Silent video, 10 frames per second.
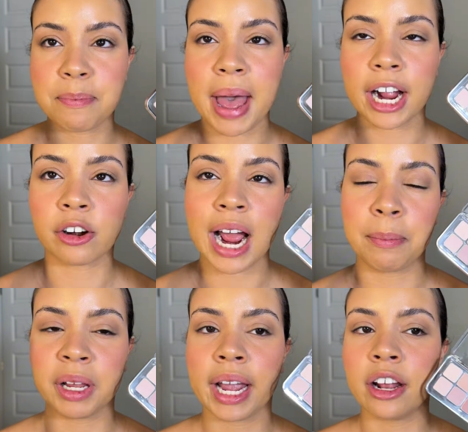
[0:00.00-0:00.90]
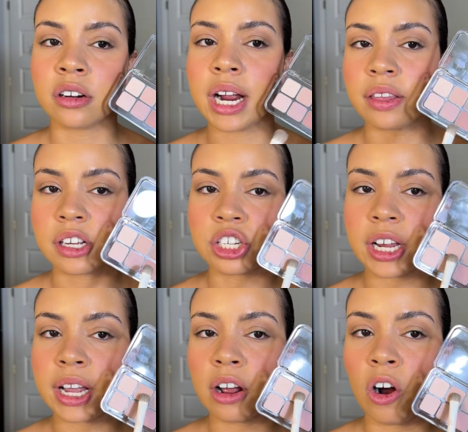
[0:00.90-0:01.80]
packer applicator and the
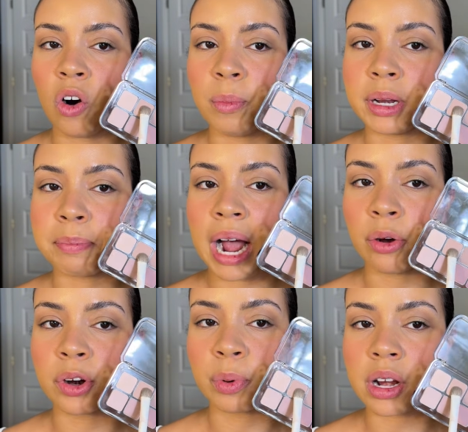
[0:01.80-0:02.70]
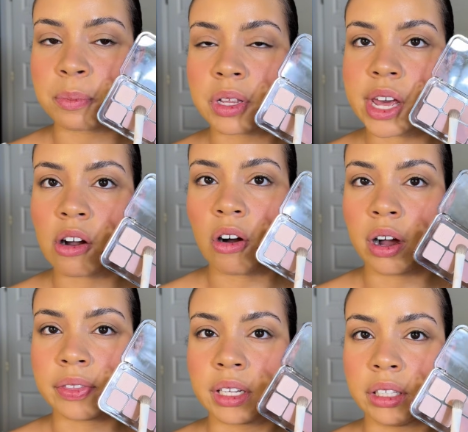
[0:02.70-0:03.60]
shade Almond Powder, we're going to put that
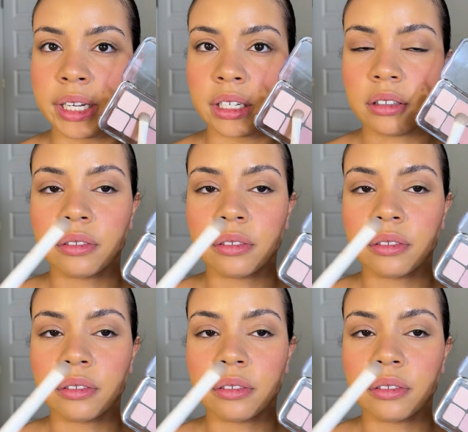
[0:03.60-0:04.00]
on the lid.